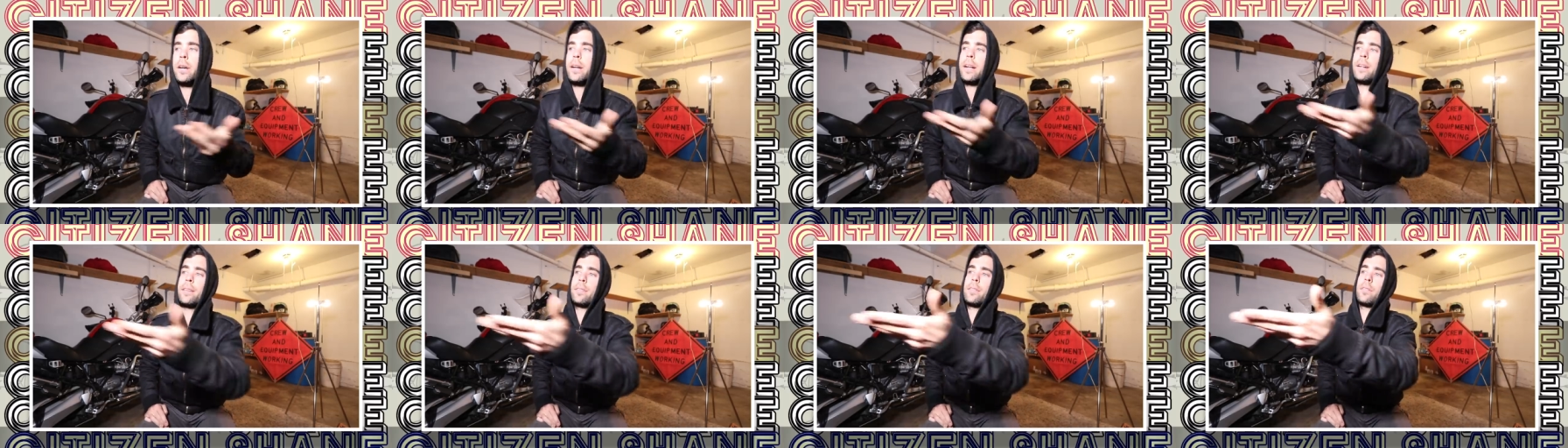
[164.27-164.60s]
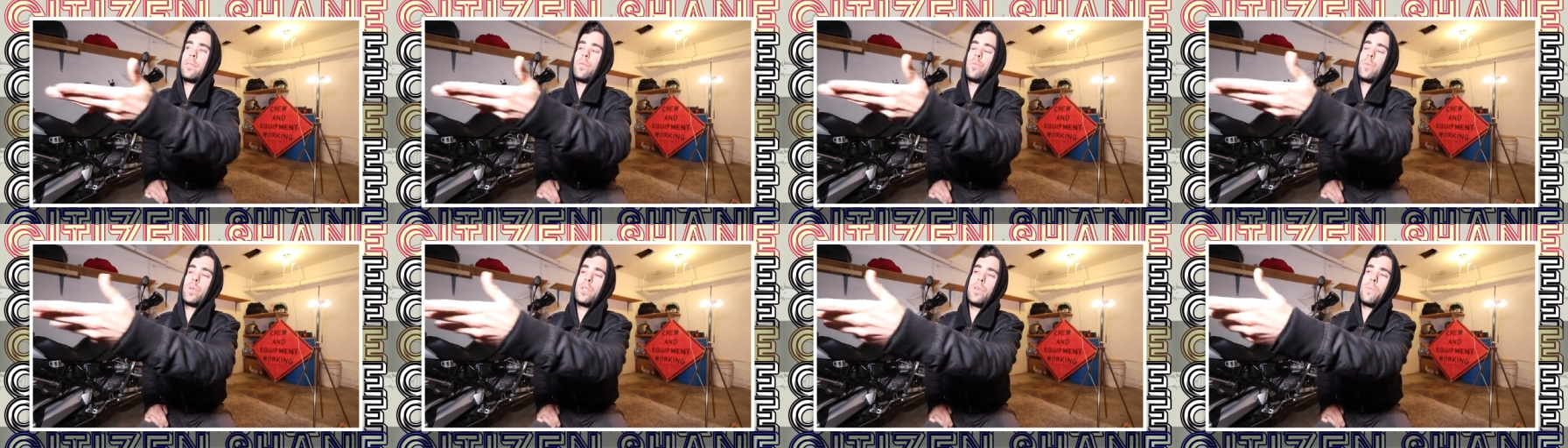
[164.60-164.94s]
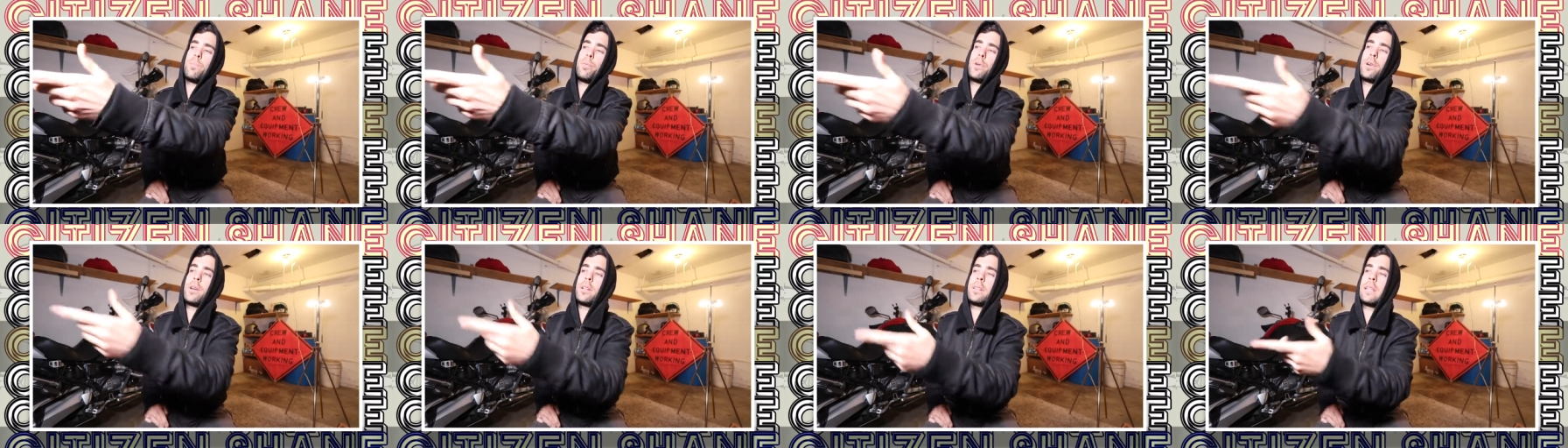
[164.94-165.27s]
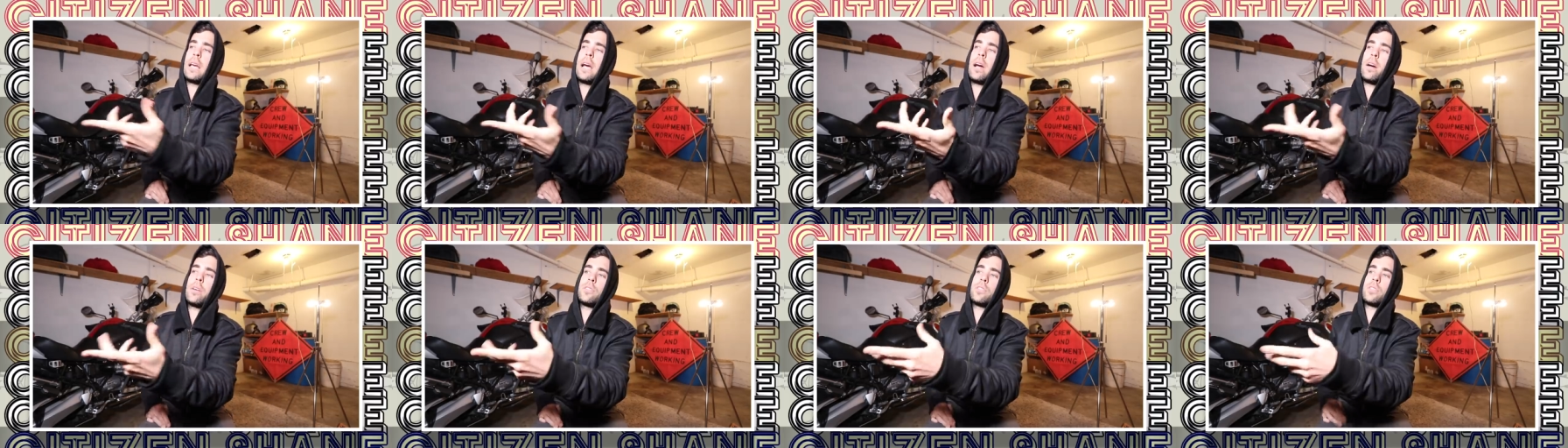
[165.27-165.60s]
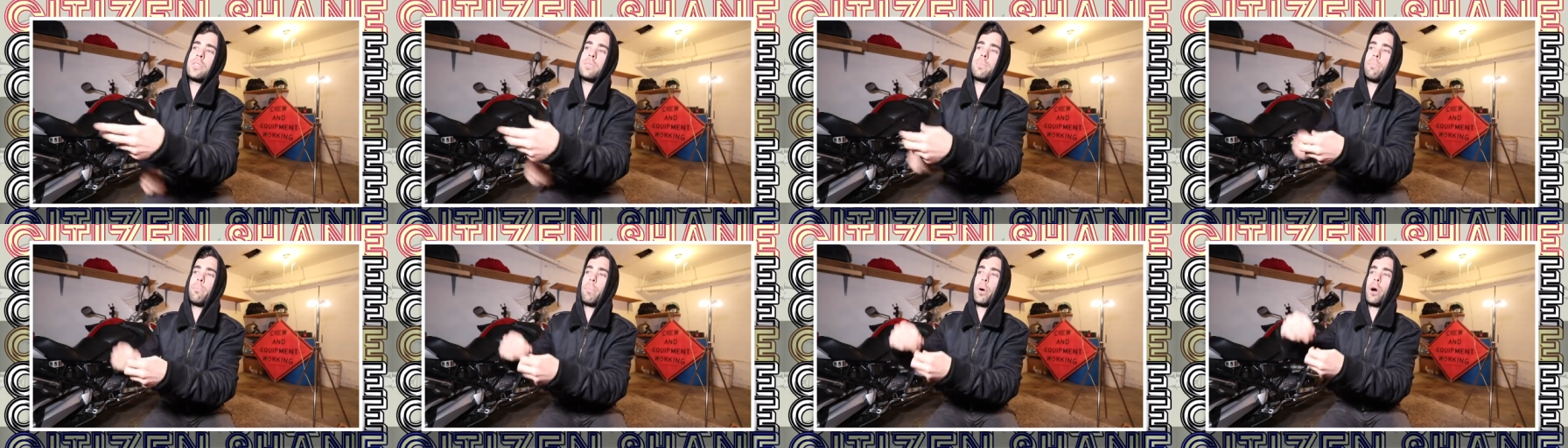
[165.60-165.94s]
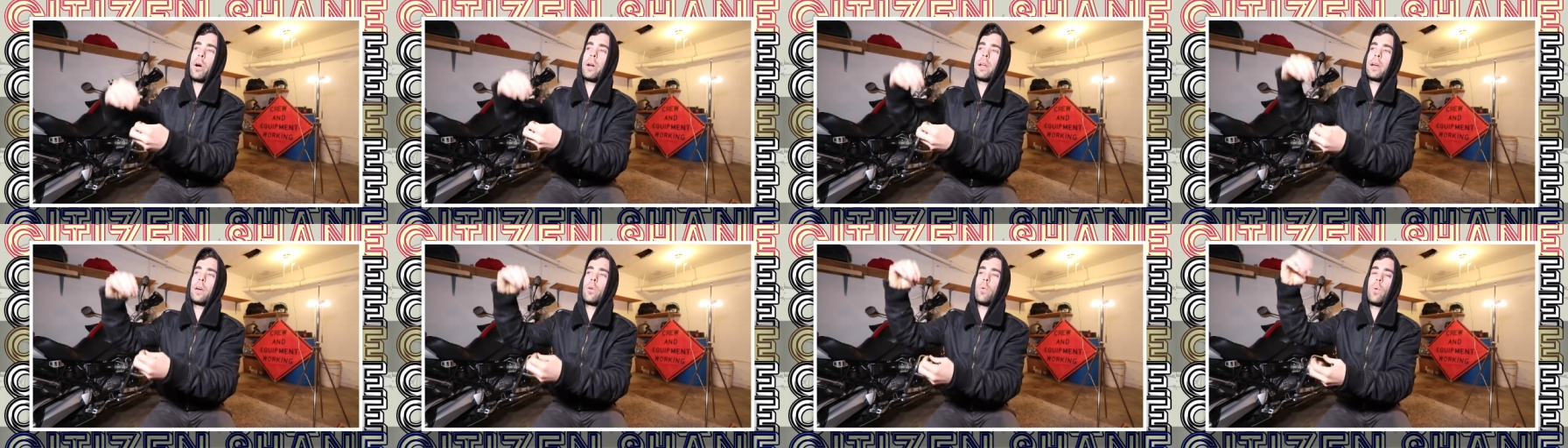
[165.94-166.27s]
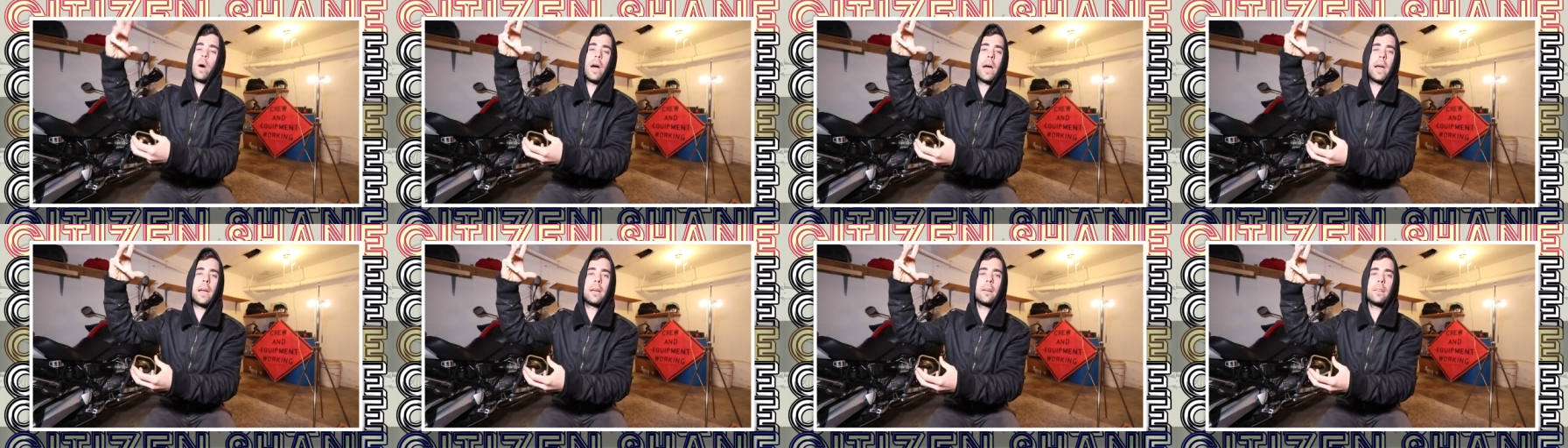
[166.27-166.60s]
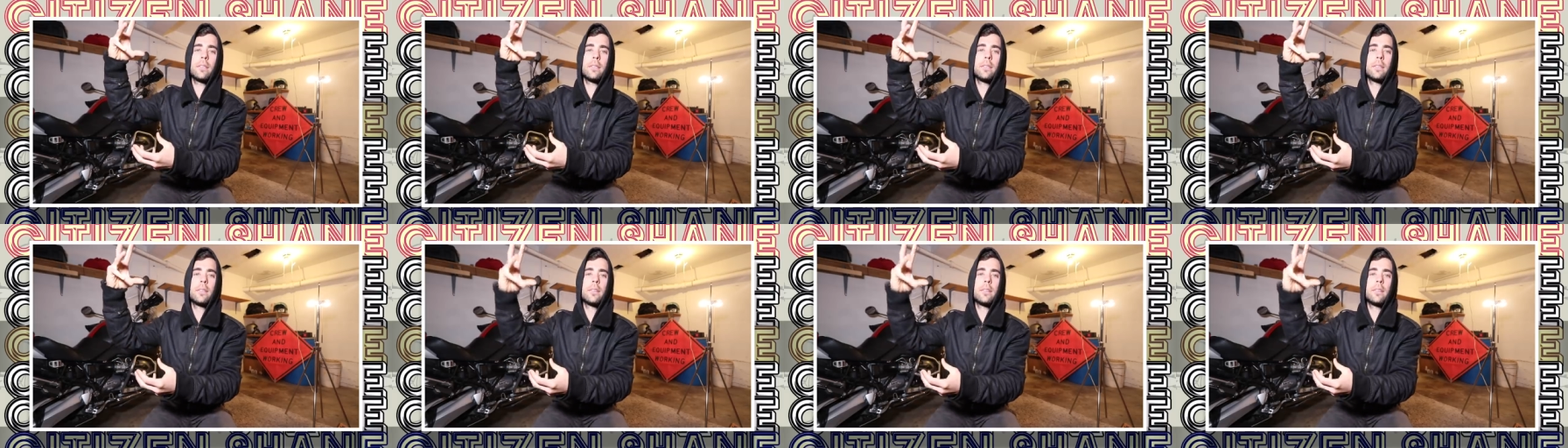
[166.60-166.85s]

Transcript: And when you put it there, it's just burning away